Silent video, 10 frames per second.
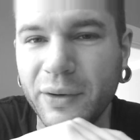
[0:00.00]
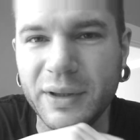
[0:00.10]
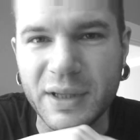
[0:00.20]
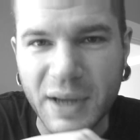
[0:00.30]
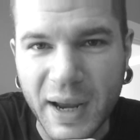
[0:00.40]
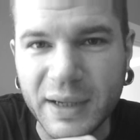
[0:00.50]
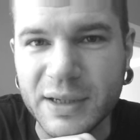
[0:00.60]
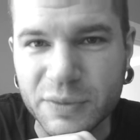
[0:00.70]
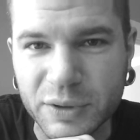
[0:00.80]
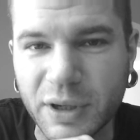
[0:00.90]
In the
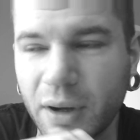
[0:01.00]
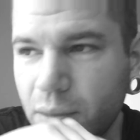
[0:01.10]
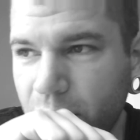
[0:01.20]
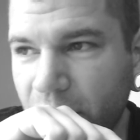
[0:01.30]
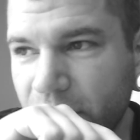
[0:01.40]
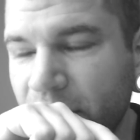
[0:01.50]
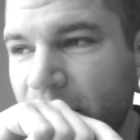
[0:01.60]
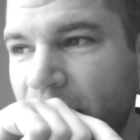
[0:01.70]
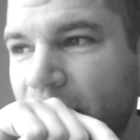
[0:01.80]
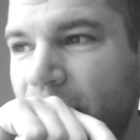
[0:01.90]
90s, we're talking about.
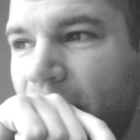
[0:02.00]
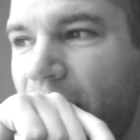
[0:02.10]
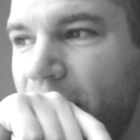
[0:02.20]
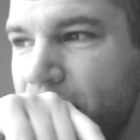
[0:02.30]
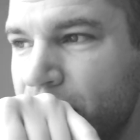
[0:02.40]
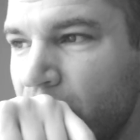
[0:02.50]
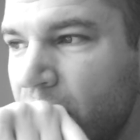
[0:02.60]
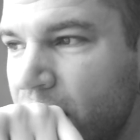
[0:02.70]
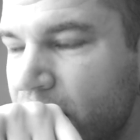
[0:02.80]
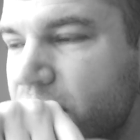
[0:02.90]
Um,
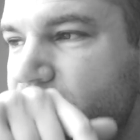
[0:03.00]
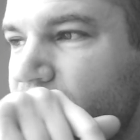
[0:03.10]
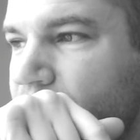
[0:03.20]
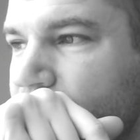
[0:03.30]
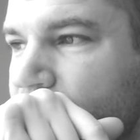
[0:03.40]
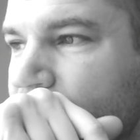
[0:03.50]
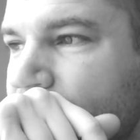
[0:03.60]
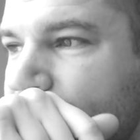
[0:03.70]
so,